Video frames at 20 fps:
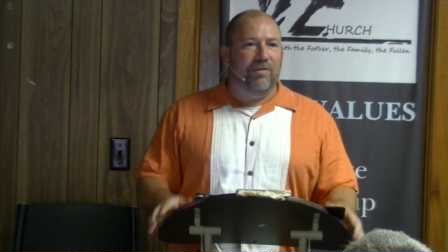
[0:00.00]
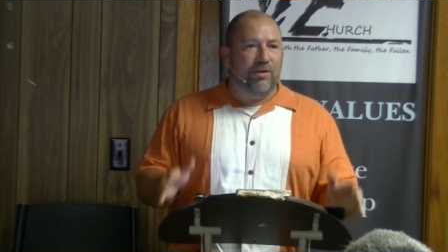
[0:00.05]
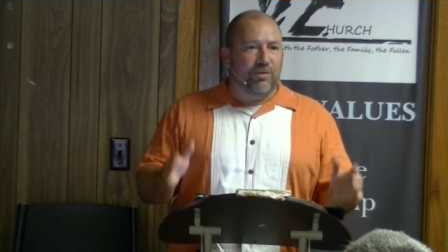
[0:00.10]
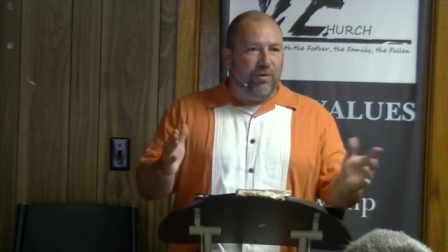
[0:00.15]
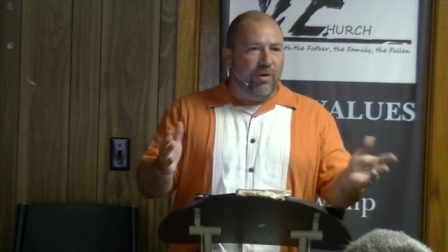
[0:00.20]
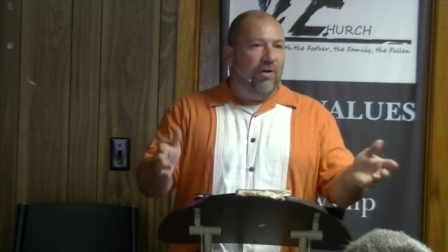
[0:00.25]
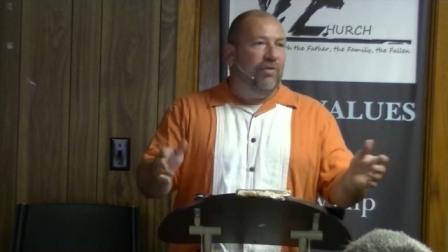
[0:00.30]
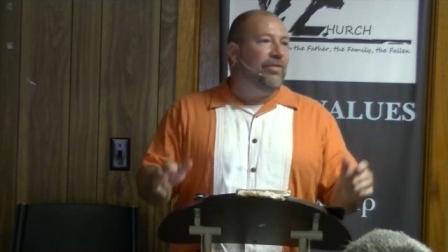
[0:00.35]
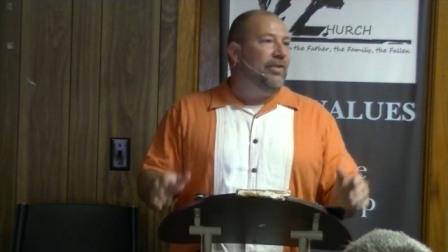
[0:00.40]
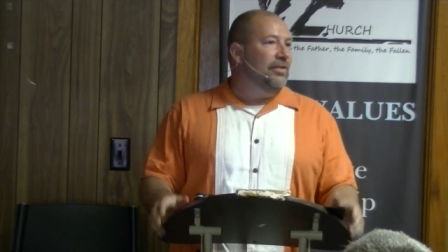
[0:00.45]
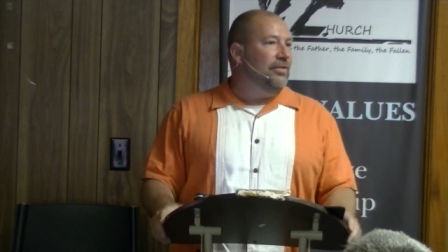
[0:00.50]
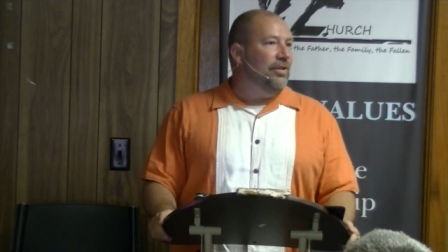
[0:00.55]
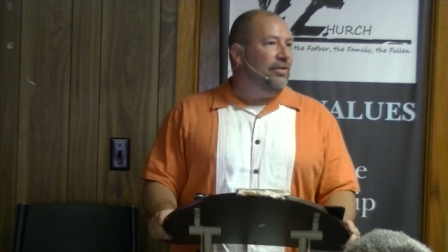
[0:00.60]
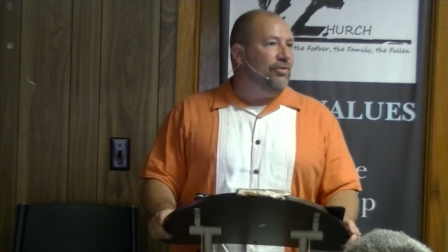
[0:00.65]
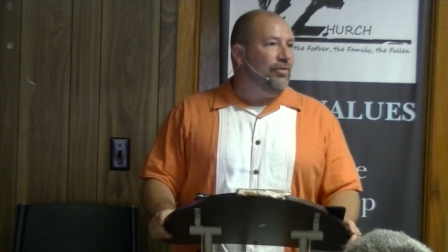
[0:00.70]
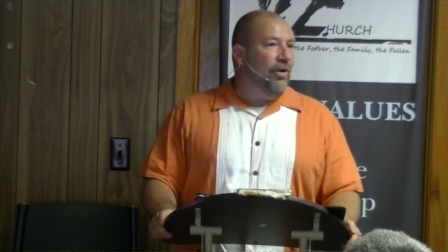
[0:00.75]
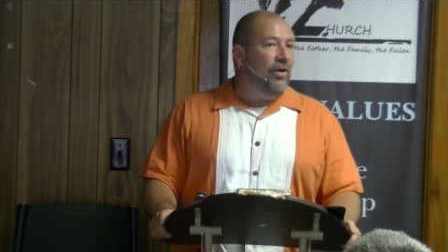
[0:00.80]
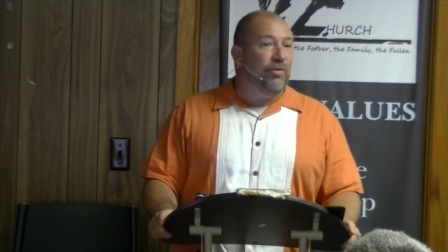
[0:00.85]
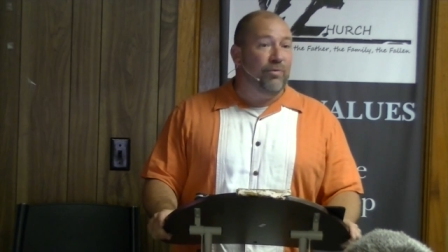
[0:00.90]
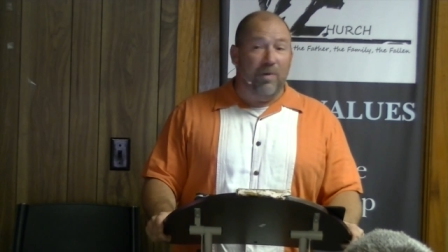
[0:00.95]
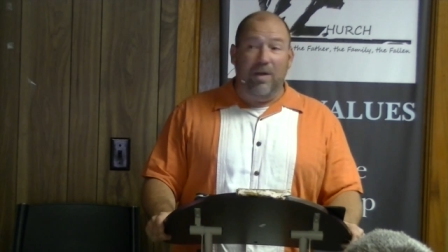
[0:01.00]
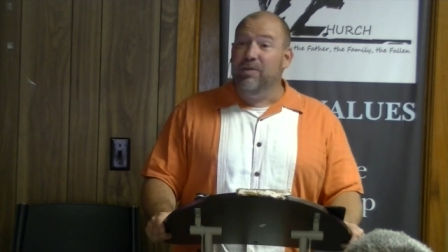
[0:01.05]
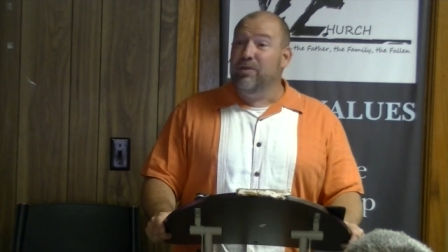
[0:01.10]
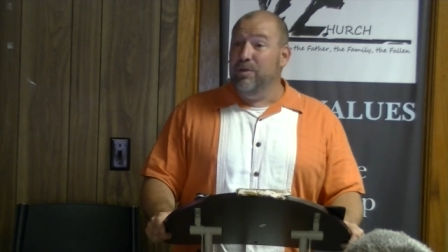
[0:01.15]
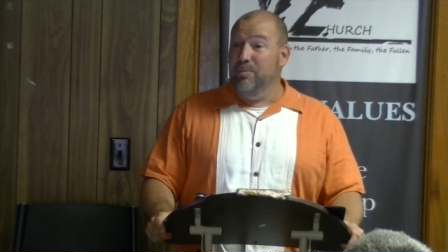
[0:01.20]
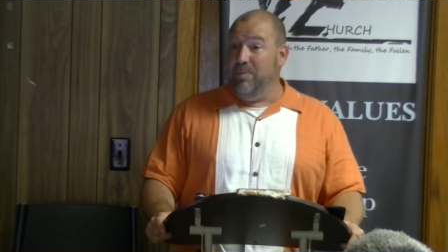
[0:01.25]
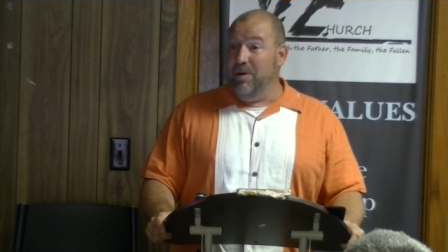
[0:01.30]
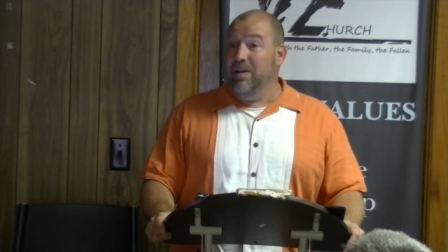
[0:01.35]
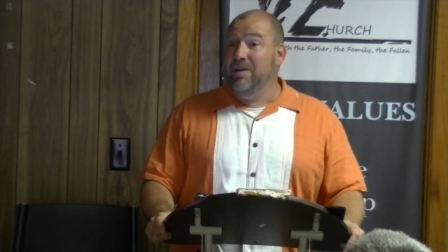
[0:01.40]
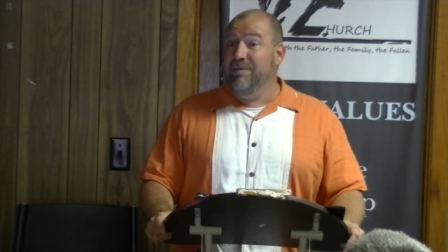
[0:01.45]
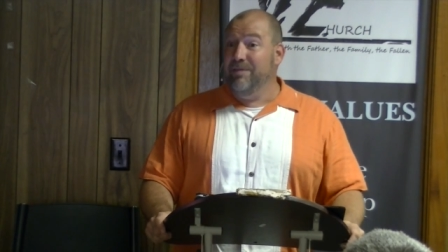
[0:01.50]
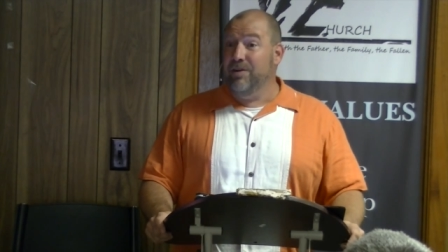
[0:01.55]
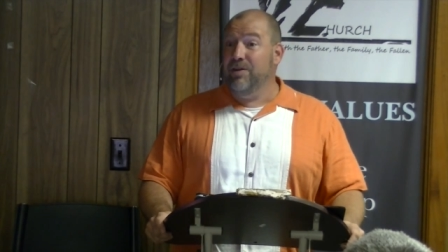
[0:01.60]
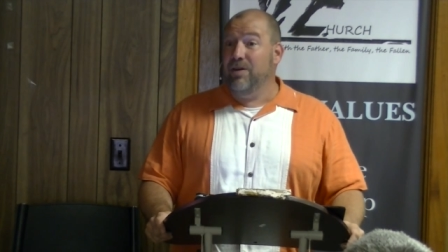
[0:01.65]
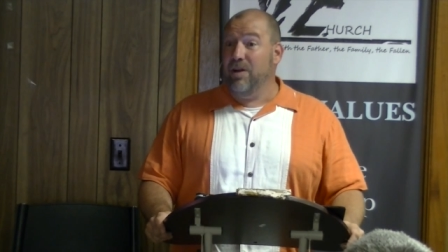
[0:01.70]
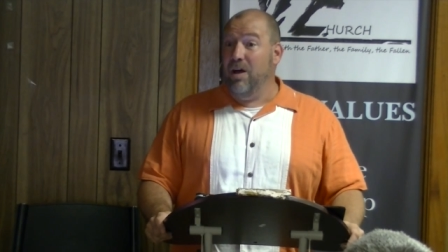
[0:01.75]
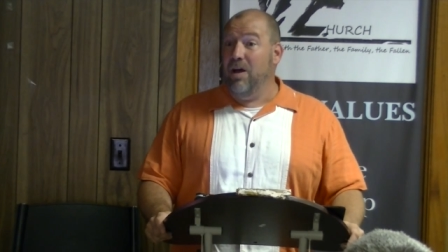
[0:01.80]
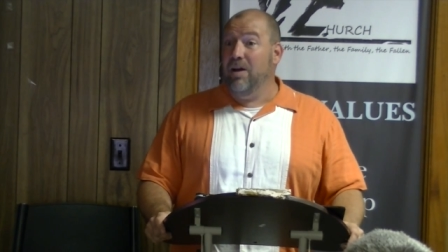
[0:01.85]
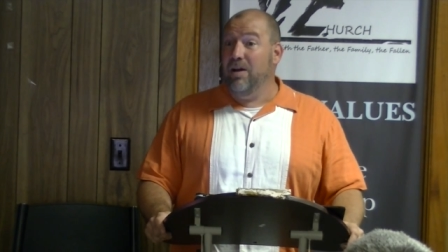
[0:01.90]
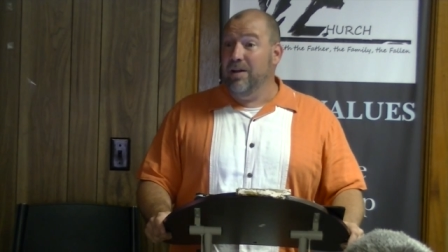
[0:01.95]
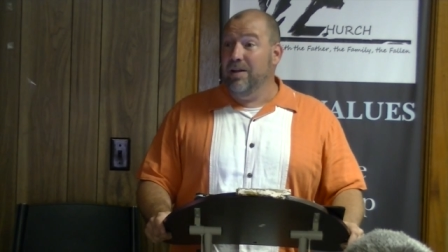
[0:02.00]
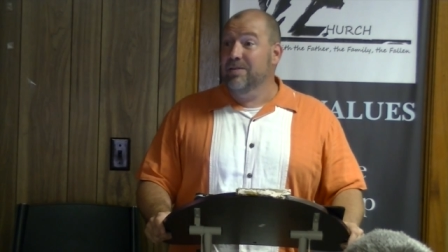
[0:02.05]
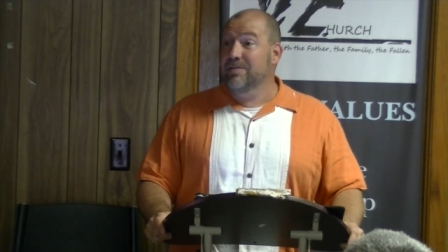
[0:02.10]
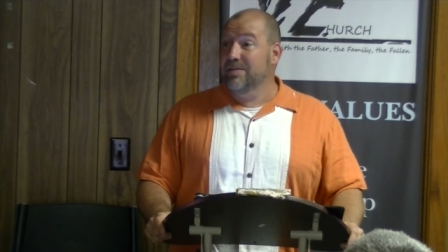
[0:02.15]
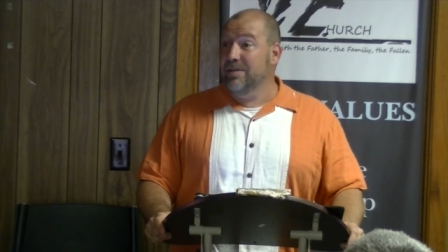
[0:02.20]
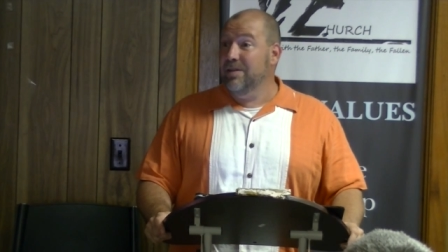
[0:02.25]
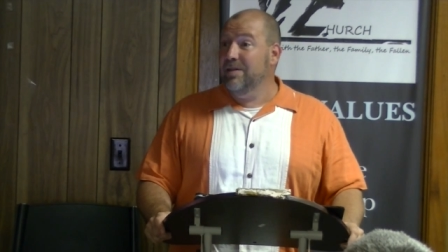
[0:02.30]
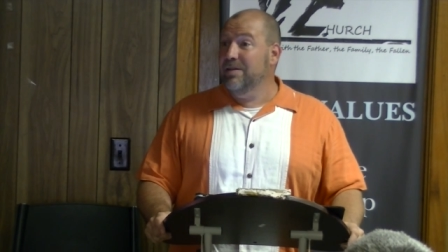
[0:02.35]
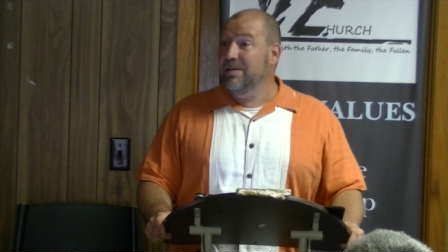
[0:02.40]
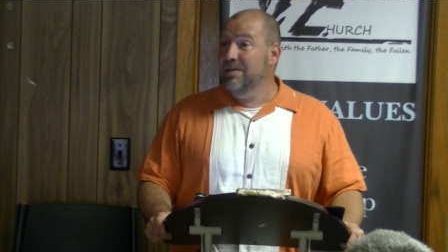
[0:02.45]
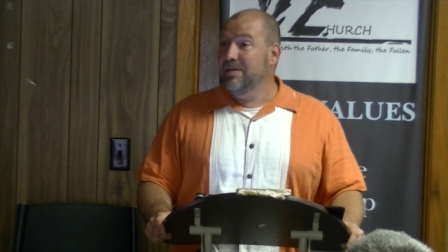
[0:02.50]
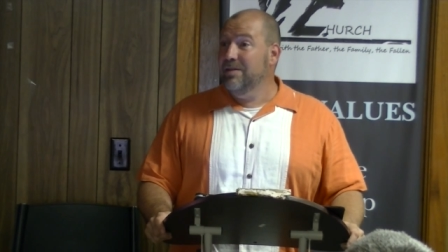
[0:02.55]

The truth is the truth whether you believe it or not, isn't it?